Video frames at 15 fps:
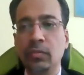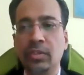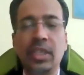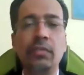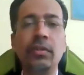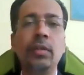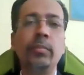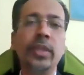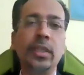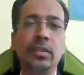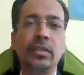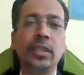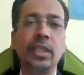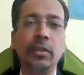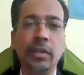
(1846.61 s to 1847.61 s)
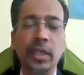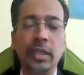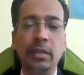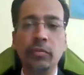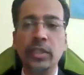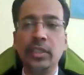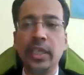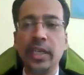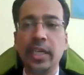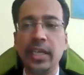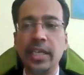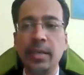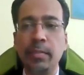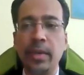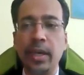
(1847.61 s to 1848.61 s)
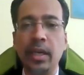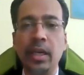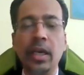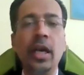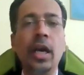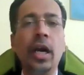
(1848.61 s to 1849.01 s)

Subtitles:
7 minutes, we check an email.